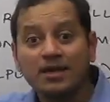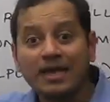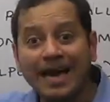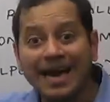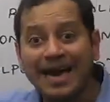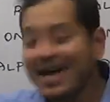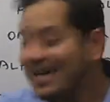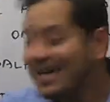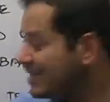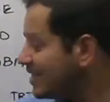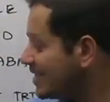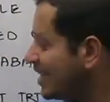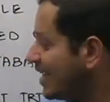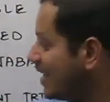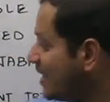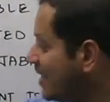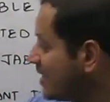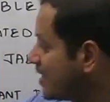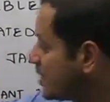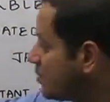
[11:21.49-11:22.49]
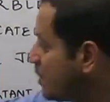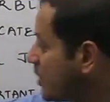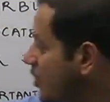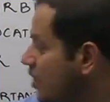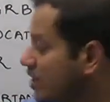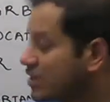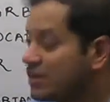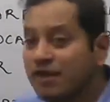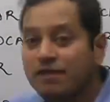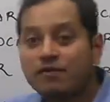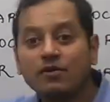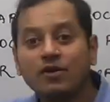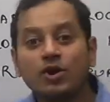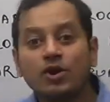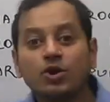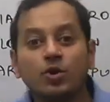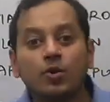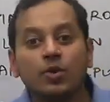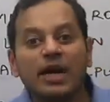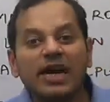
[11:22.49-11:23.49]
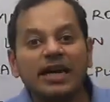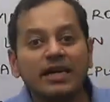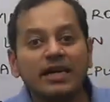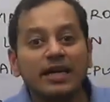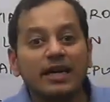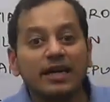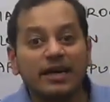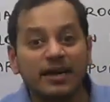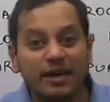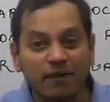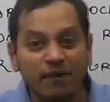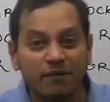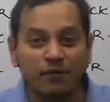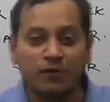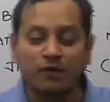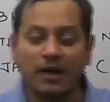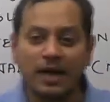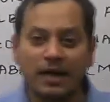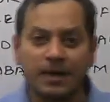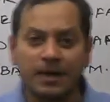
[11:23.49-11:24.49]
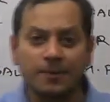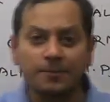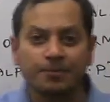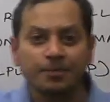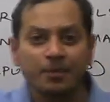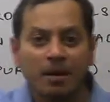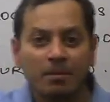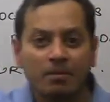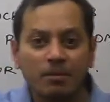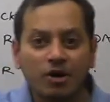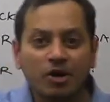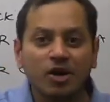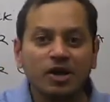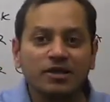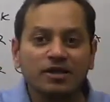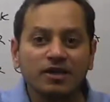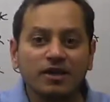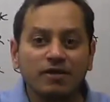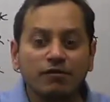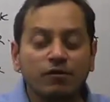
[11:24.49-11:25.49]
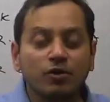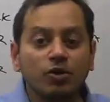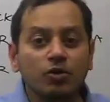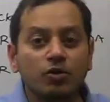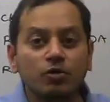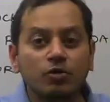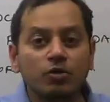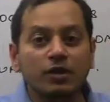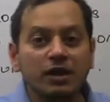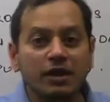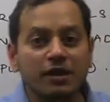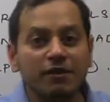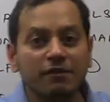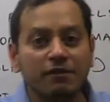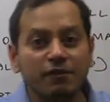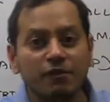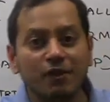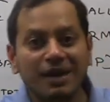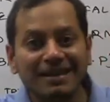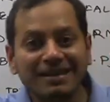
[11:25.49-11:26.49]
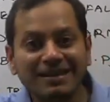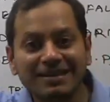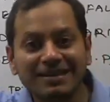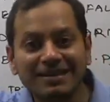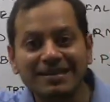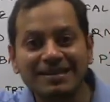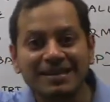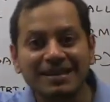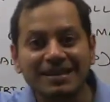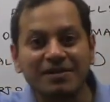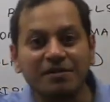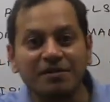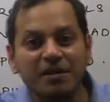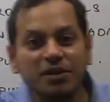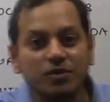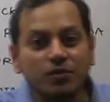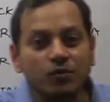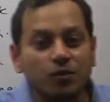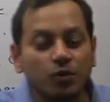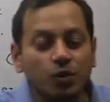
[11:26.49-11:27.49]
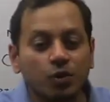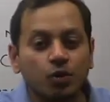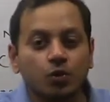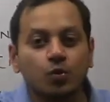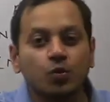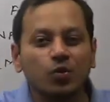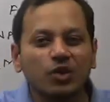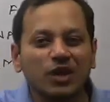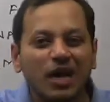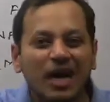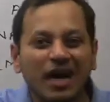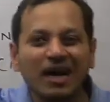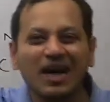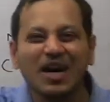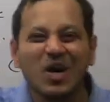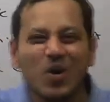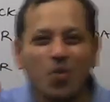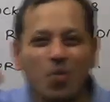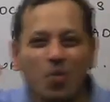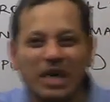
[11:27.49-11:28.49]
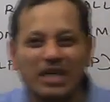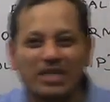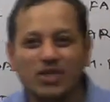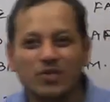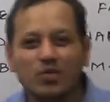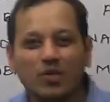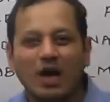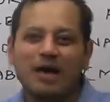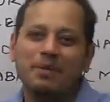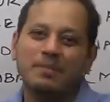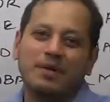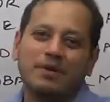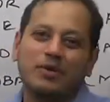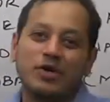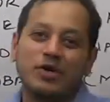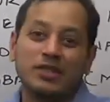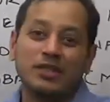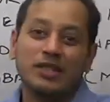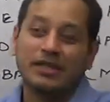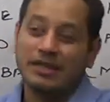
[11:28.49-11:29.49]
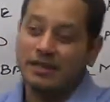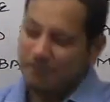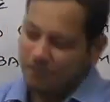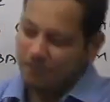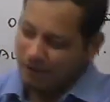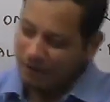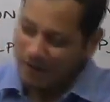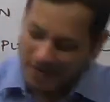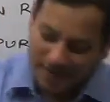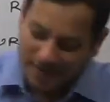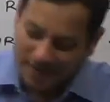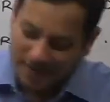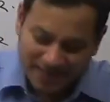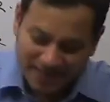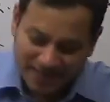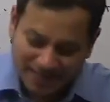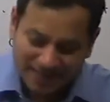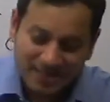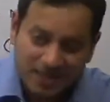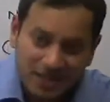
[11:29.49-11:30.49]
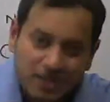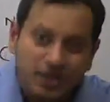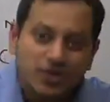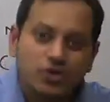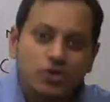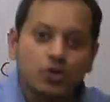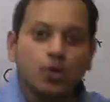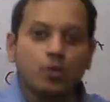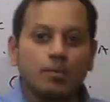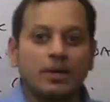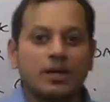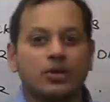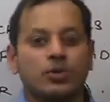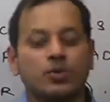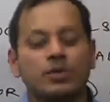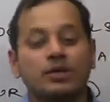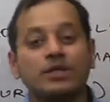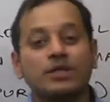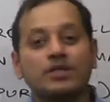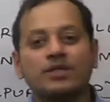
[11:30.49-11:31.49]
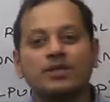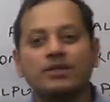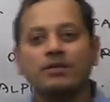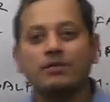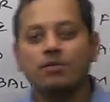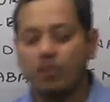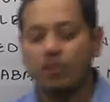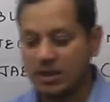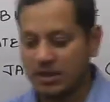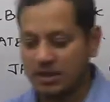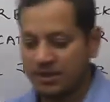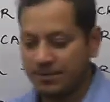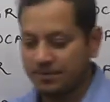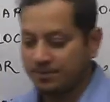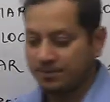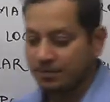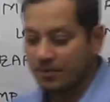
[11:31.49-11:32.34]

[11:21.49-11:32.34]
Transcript: The answer is because they flow through a rift valley. Because they flow through the rift valley, these rivers flow through the west. Why? Because the rift valley is sloping towards the west.